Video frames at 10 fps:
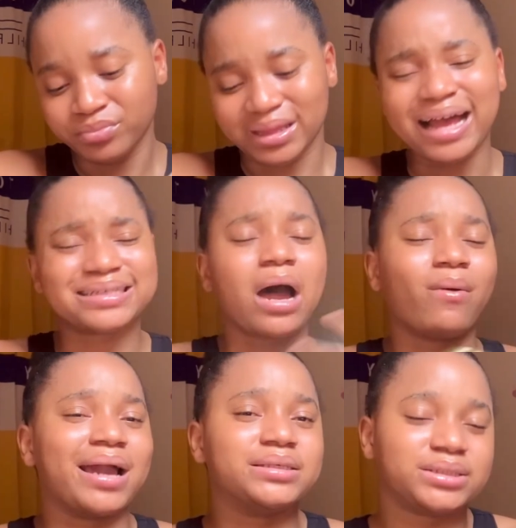That's how
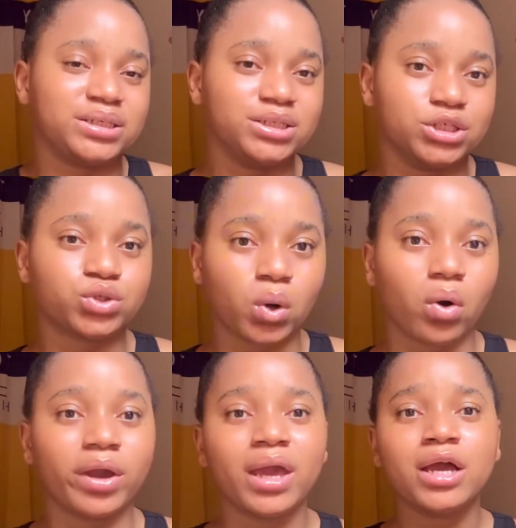I see this
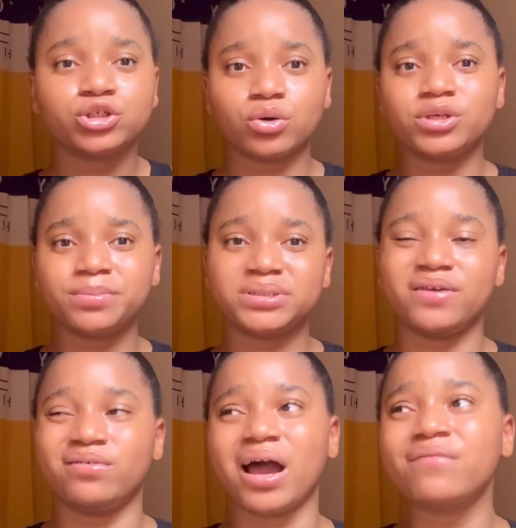oil. So which means
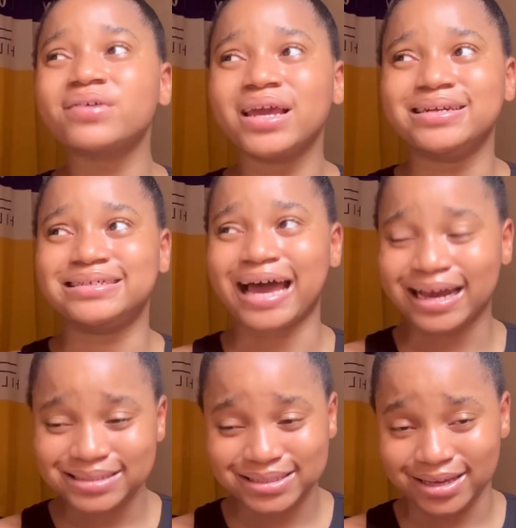if you have a
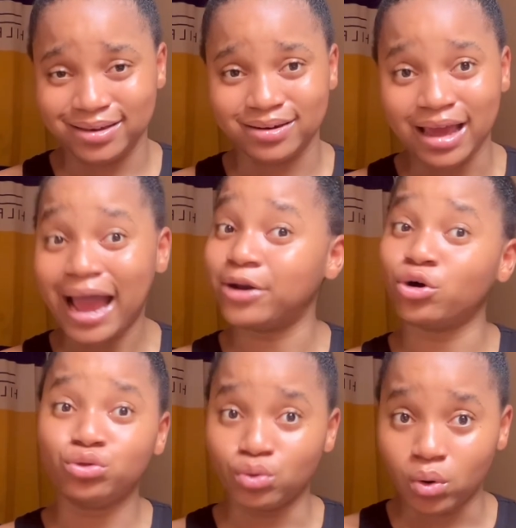dark skin, I
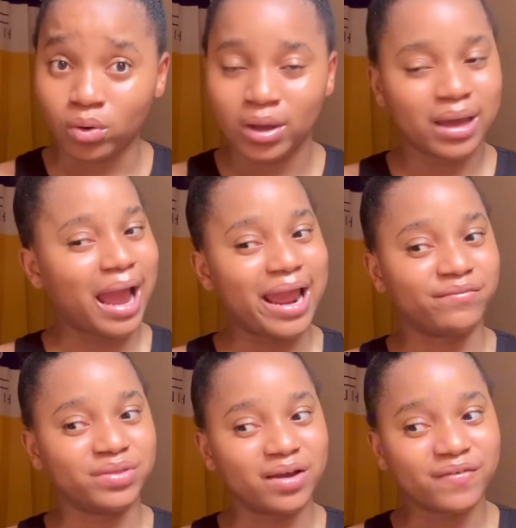don't know, I
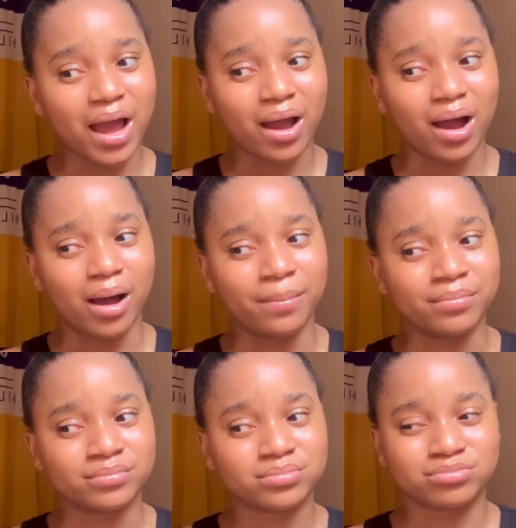have never
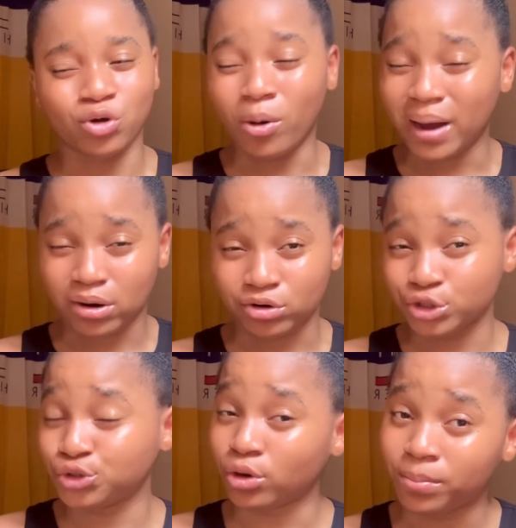come
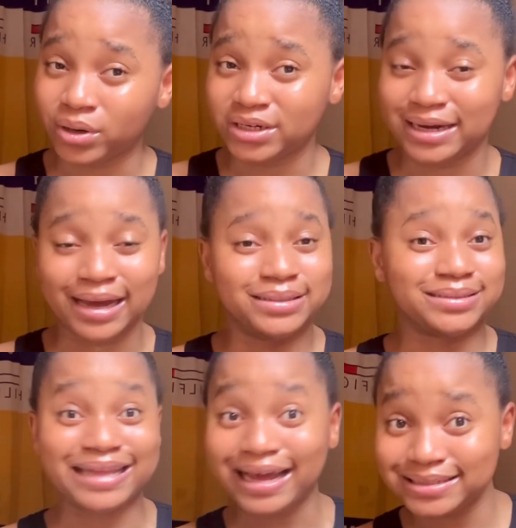across somebody that is
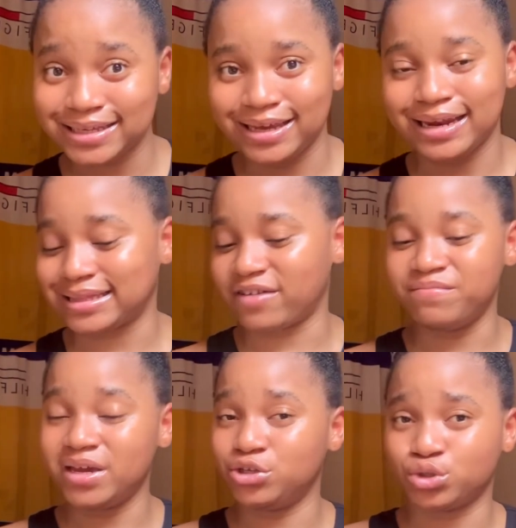dark skin that have
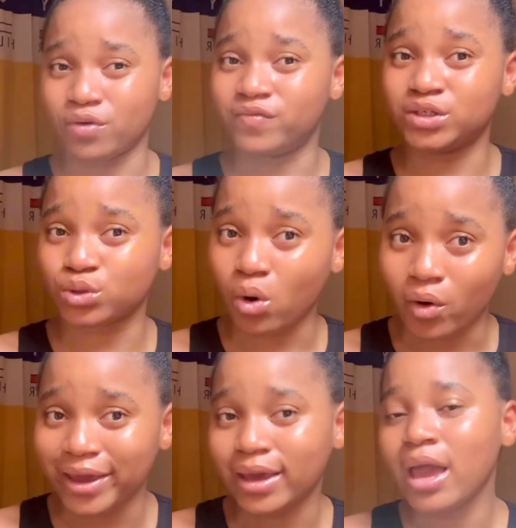made use of this
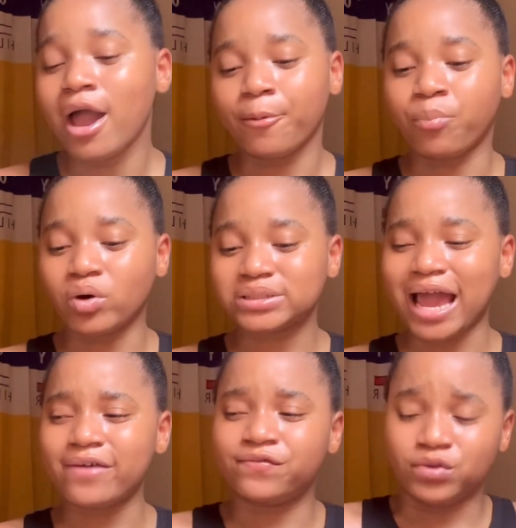oil, but
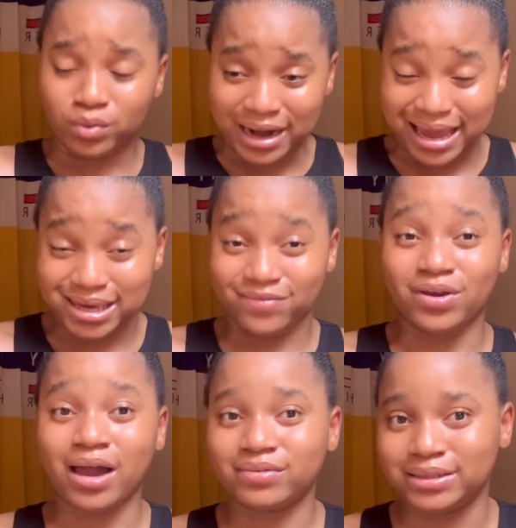I feel like if you
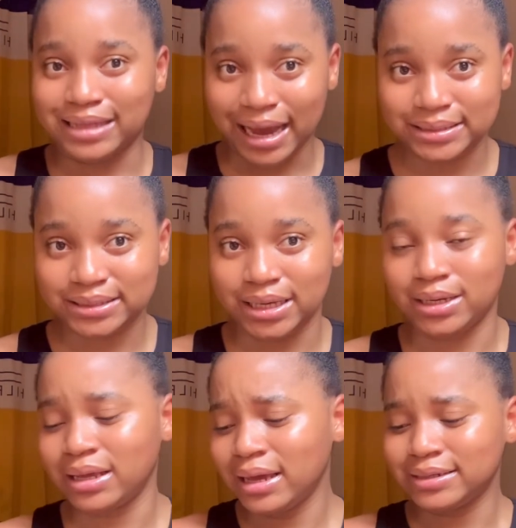have a dark
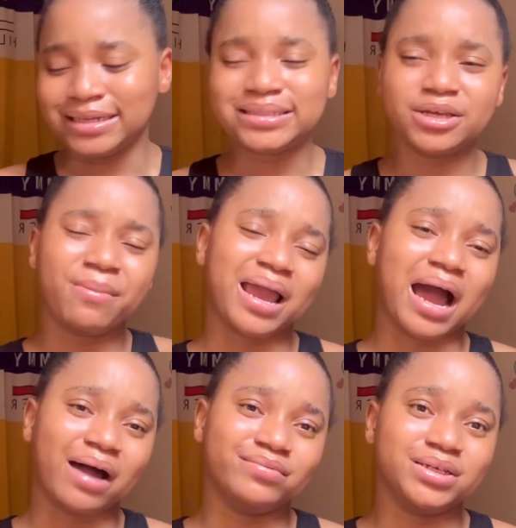skin, this thing might
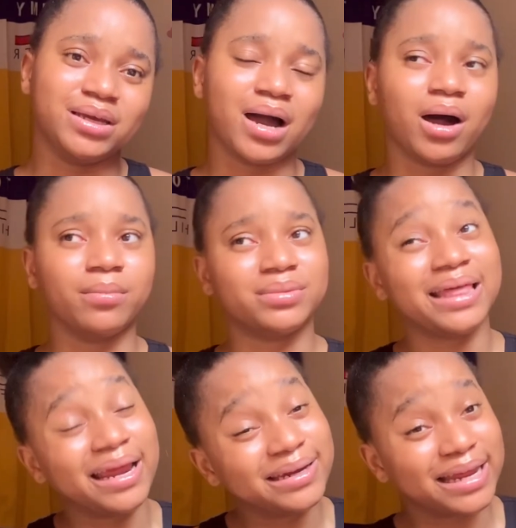have the
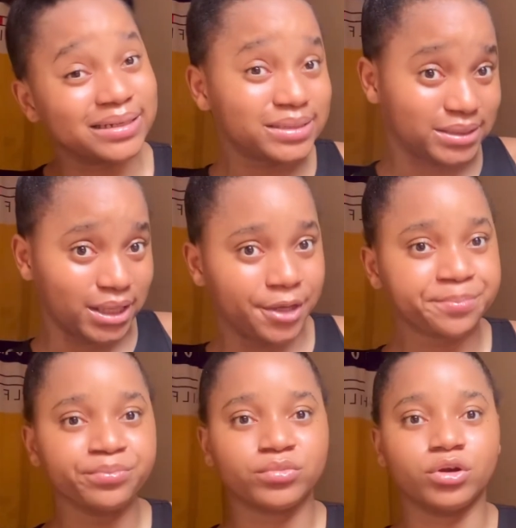tendency,
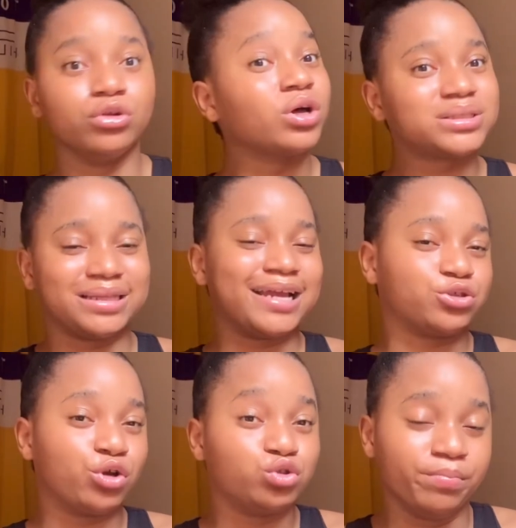not that it's
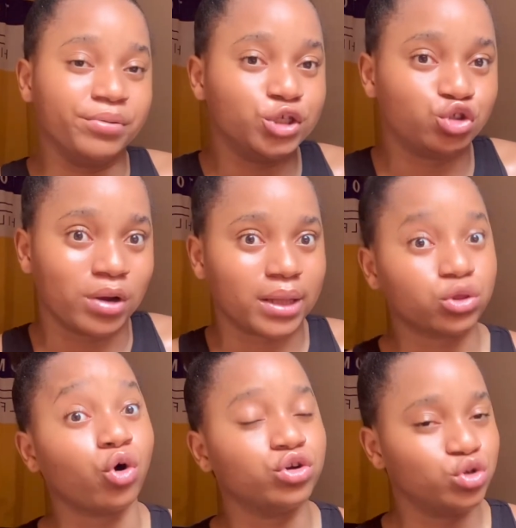going to bleach you and
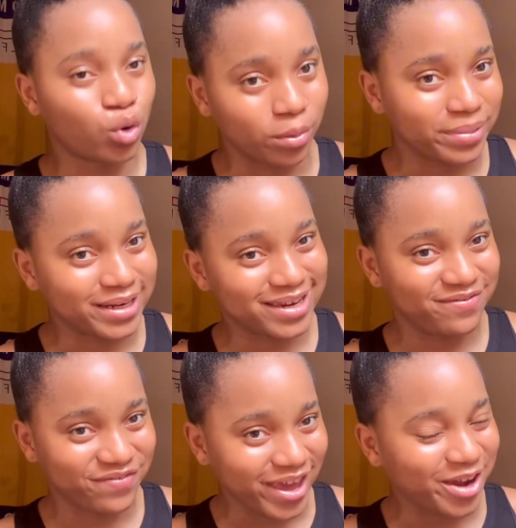turn you completely
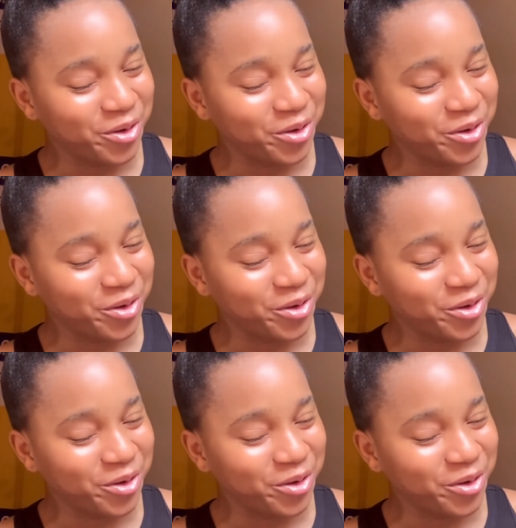fair.